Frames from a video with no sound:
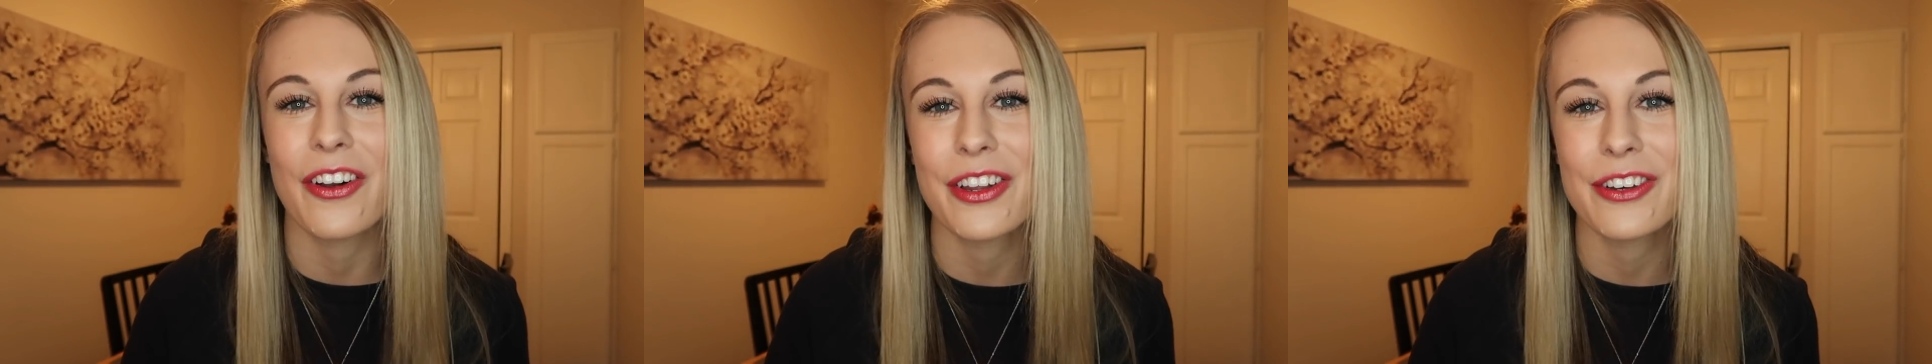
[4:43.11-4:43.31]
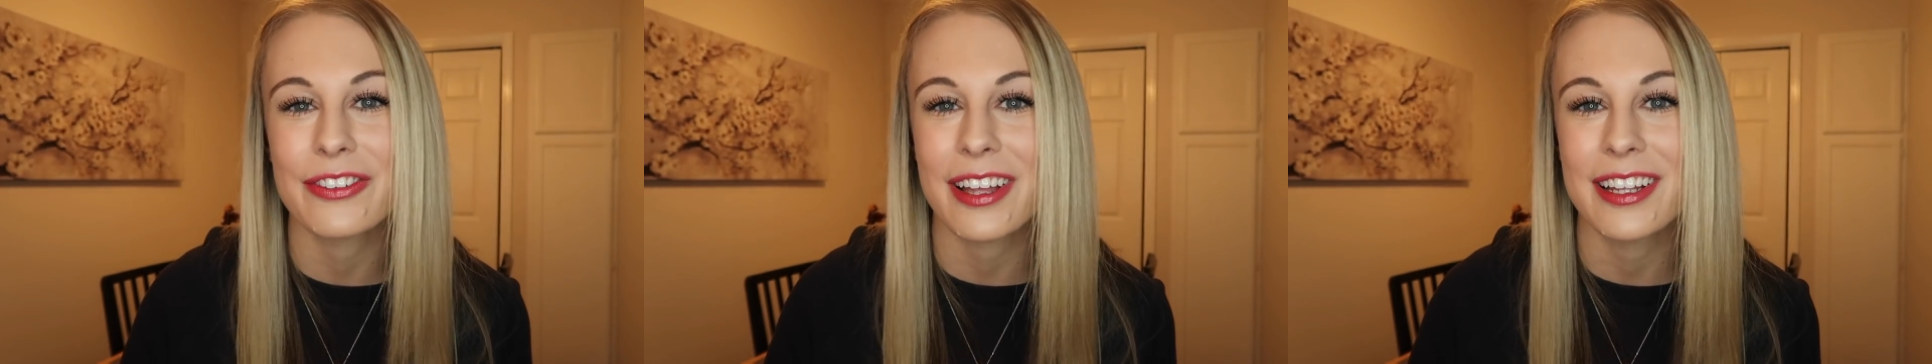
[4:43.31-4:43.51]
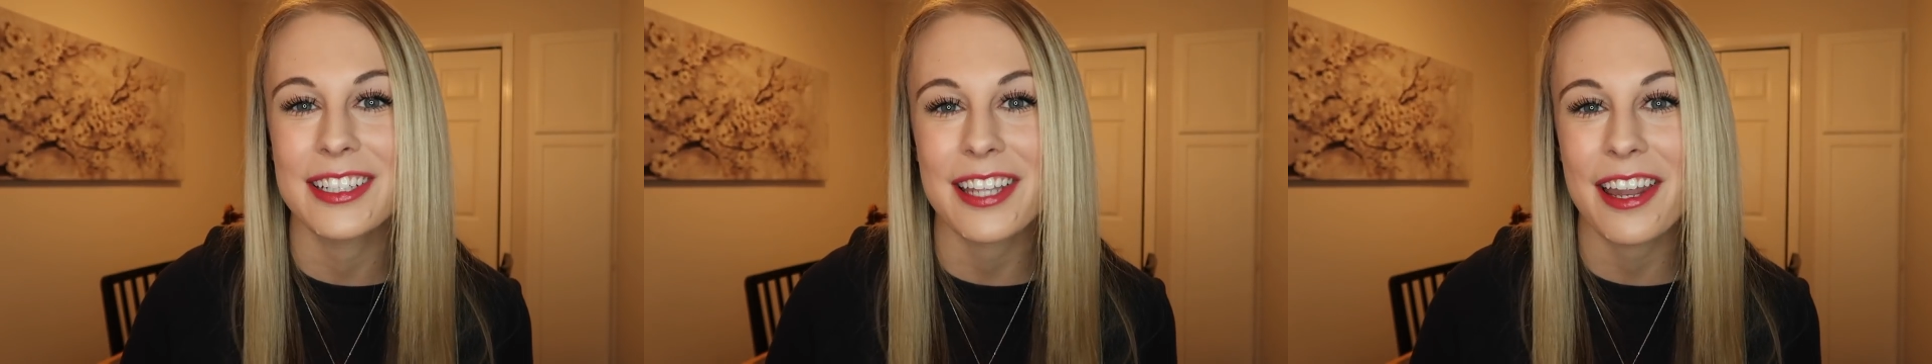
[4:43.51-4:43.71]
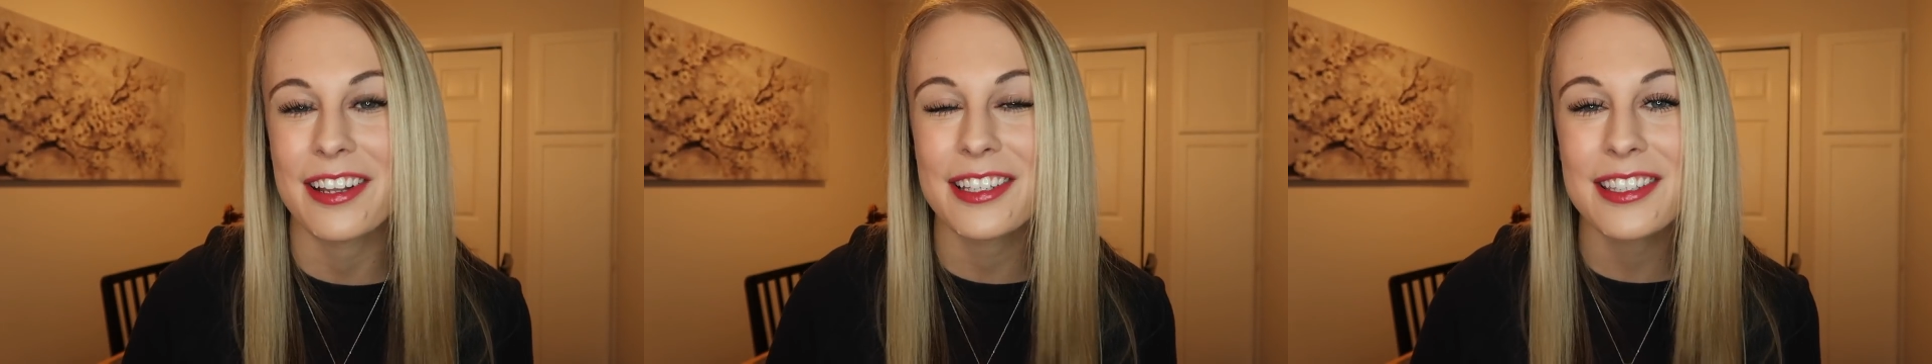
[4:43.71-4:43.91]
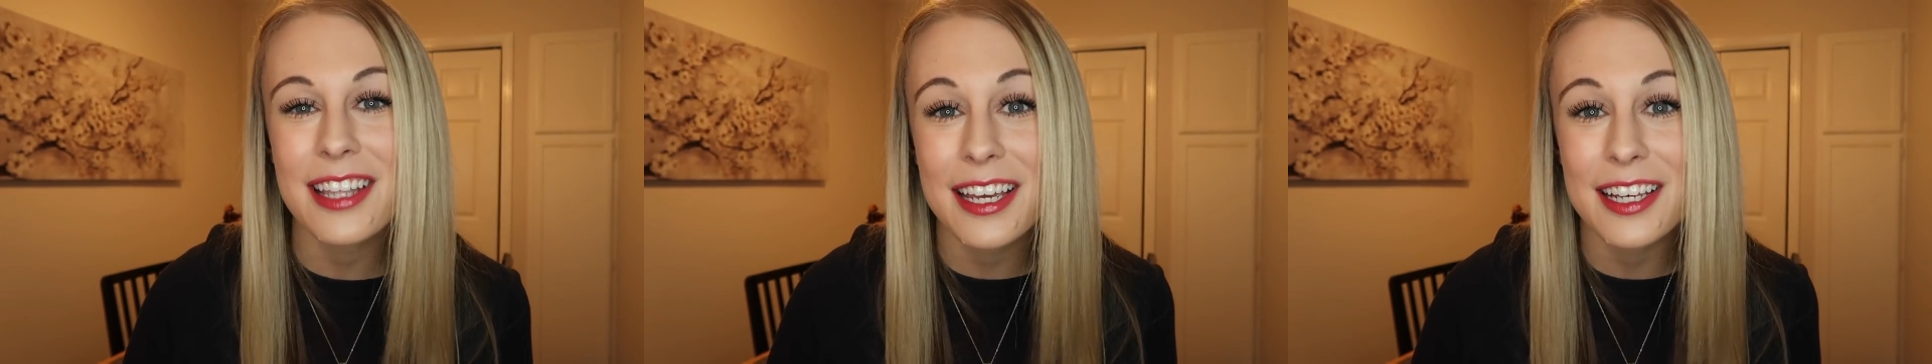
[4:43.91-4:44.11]
on a flight
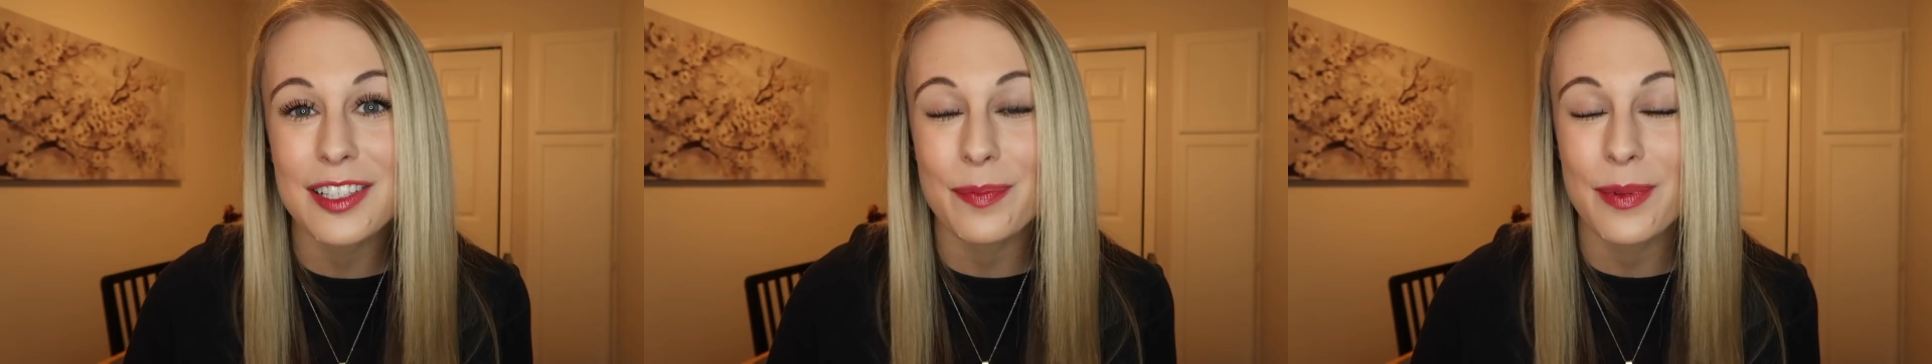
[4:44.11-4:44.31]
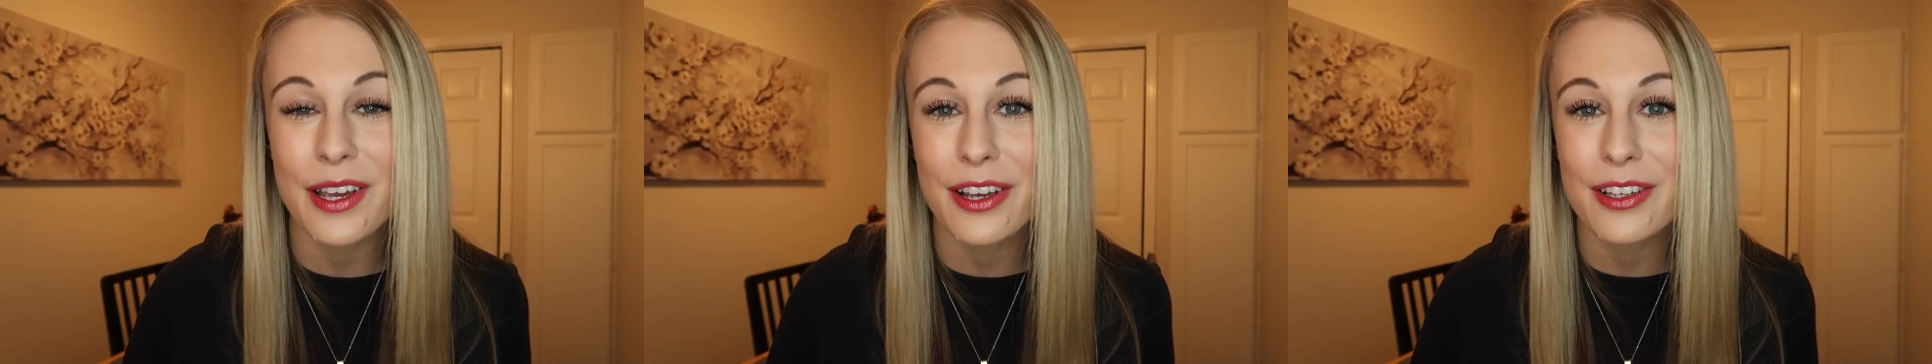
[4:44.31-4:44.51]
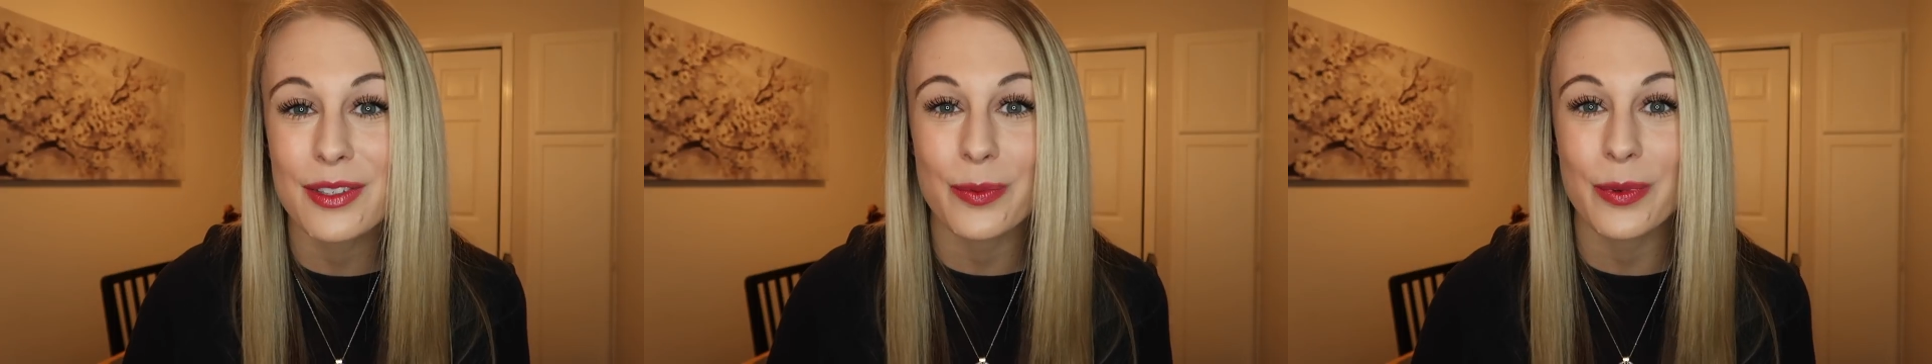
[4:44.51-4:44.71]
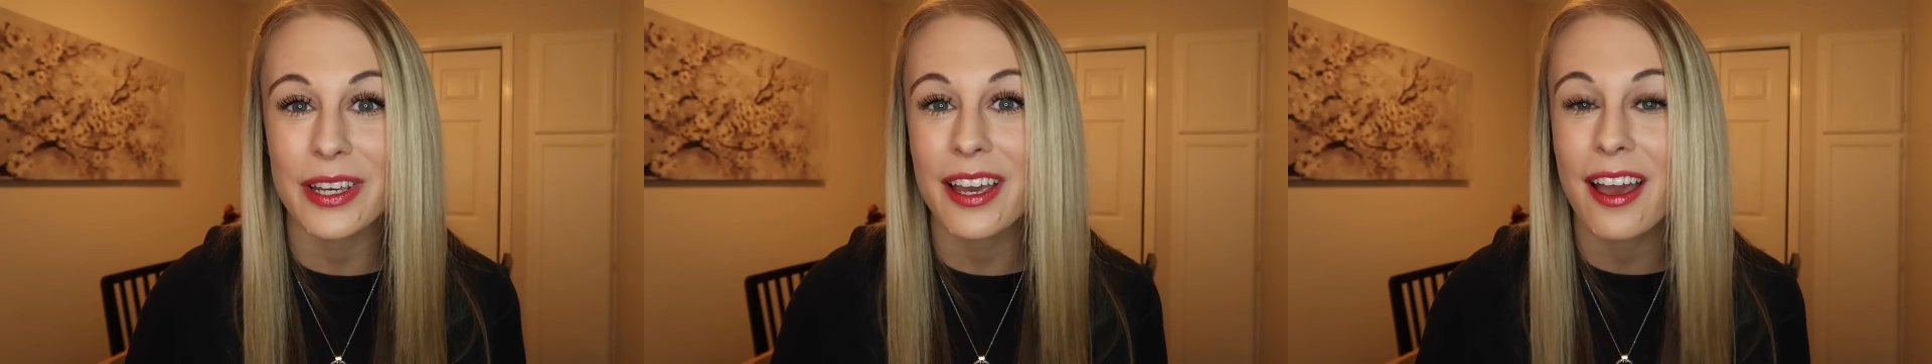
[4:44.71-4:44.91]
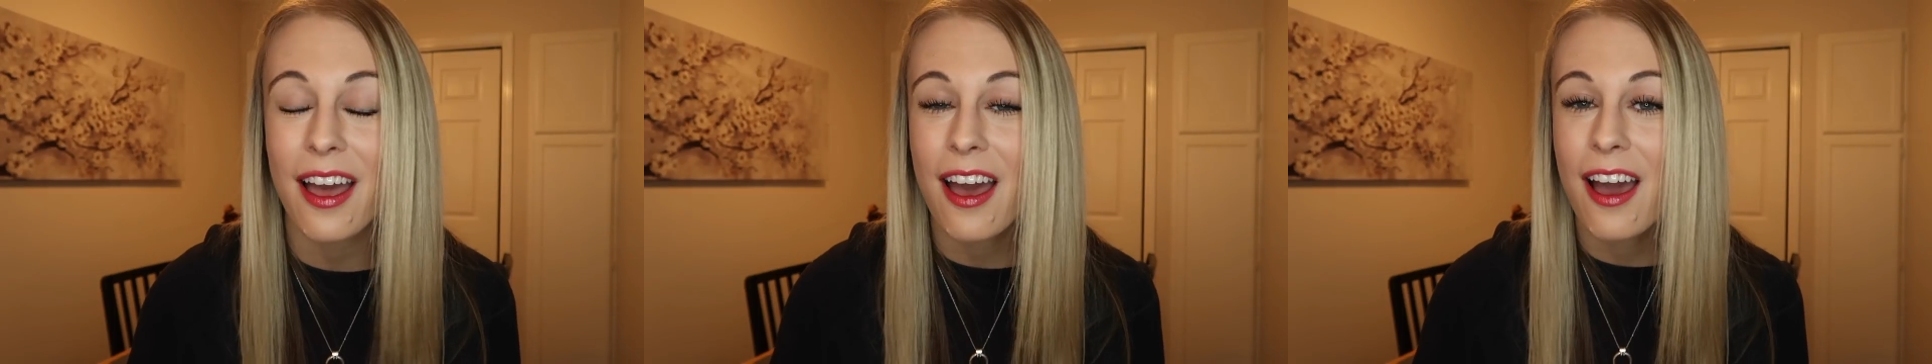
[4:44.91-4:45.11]
attendant's legs because
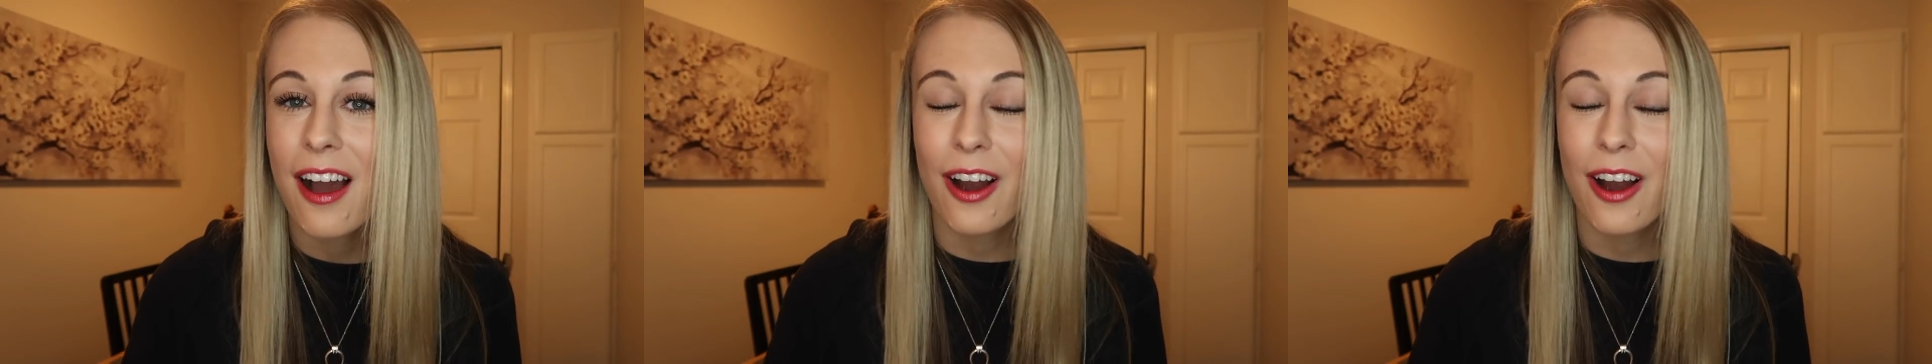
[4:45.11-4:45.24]
we